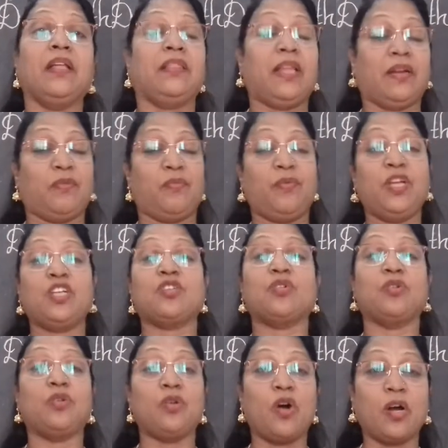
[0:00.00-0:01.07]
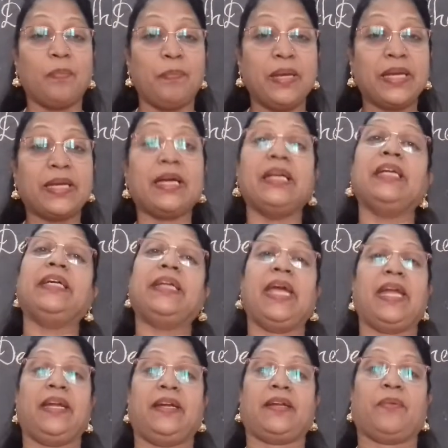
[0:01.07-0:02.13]
that we should not be
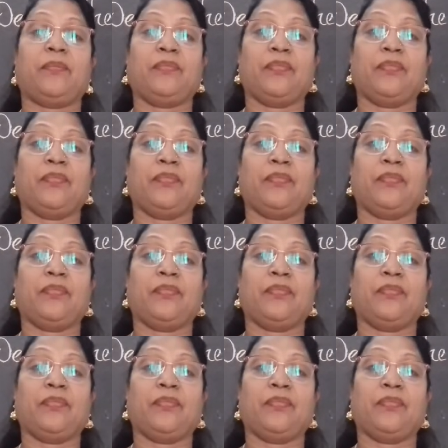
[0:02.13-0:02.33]
content.